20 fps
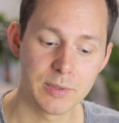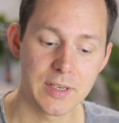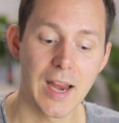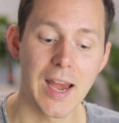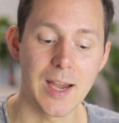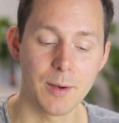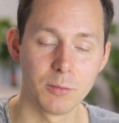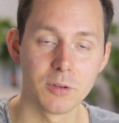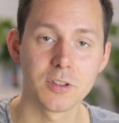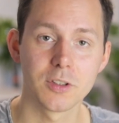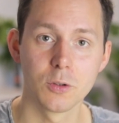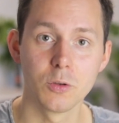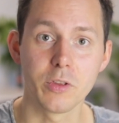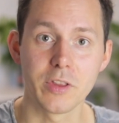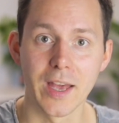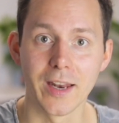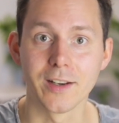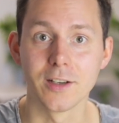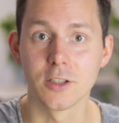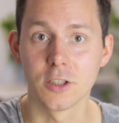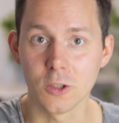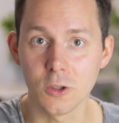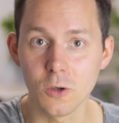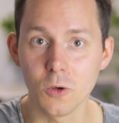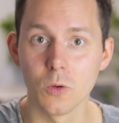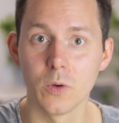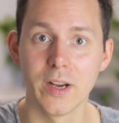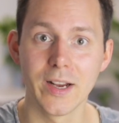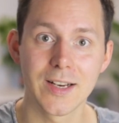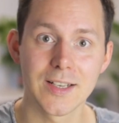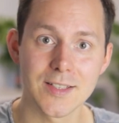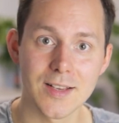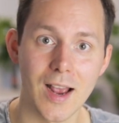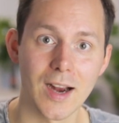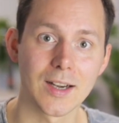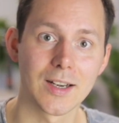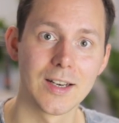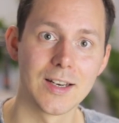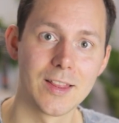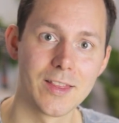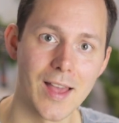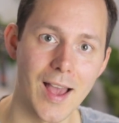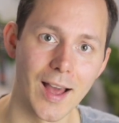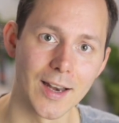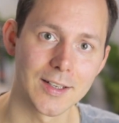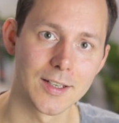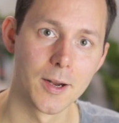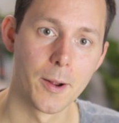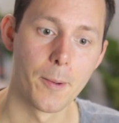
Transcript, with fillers: be able to then do exactly that.